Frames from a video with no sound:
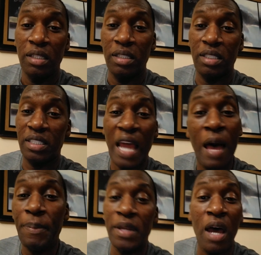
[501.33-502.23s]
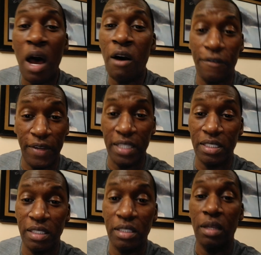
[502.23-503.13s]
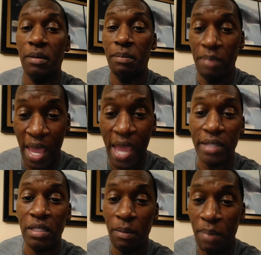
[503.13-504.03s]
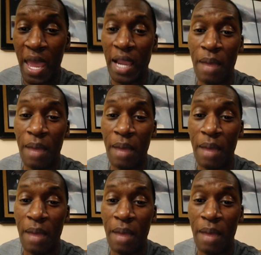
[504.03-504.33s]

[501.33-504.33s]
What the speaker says: stopping the offenses back to back.